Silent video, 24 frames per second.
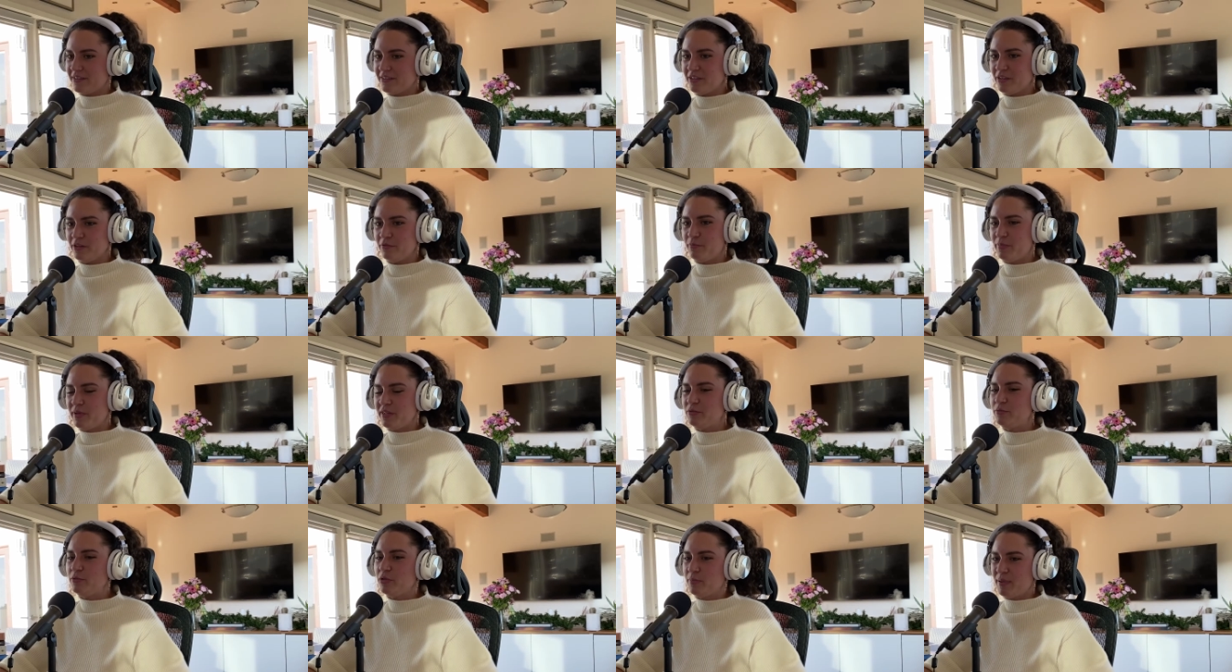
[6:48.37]
you've
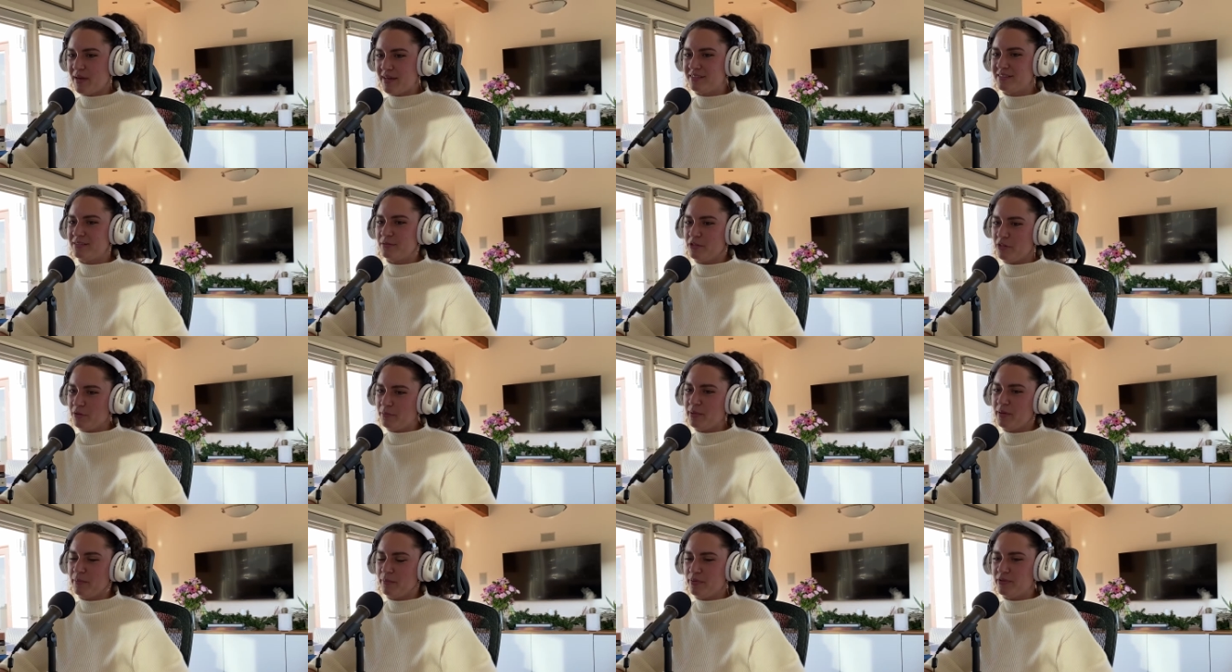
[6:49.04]

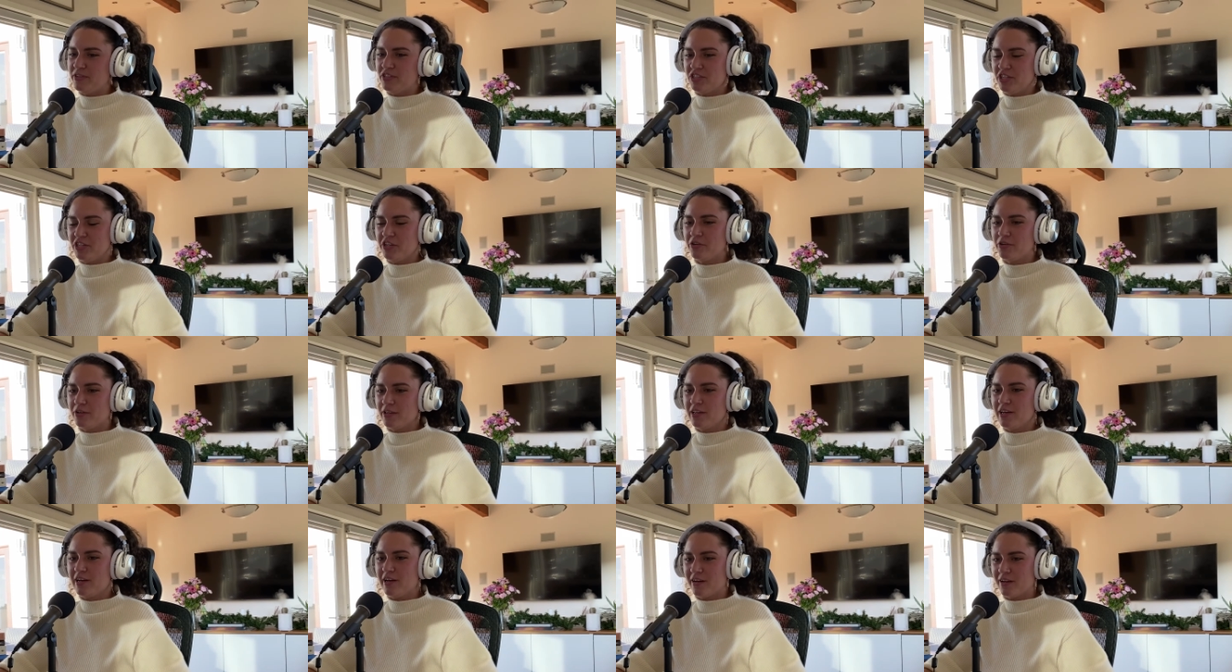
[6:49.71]
been pushing your
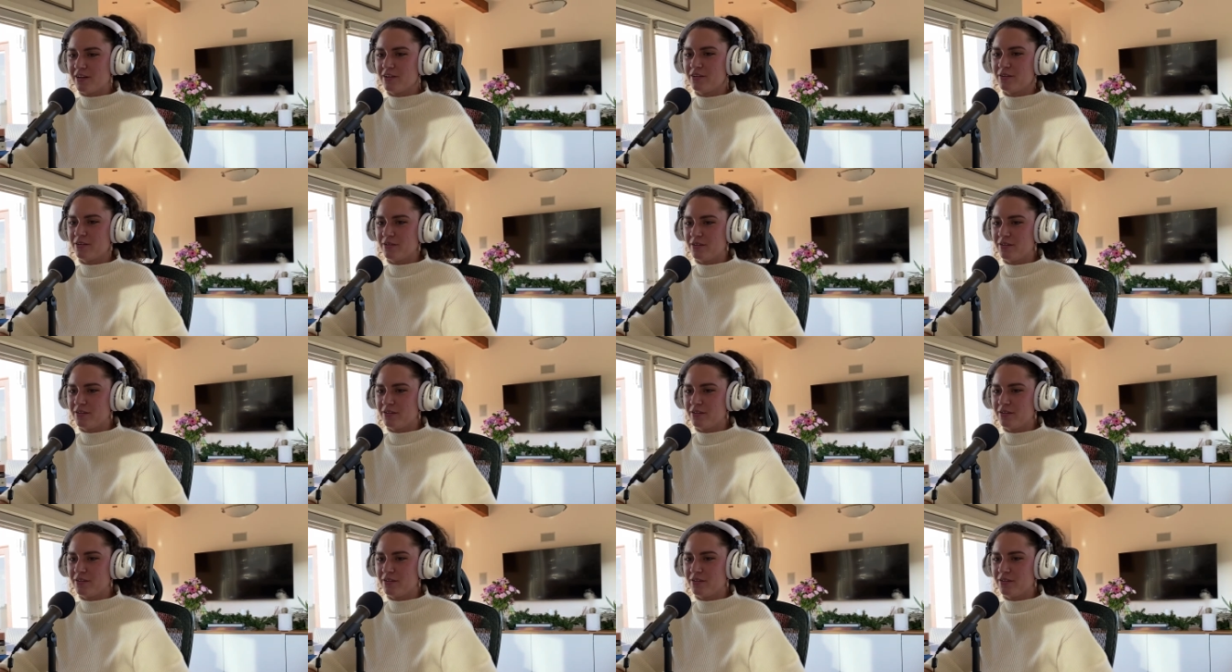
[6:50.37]
luck.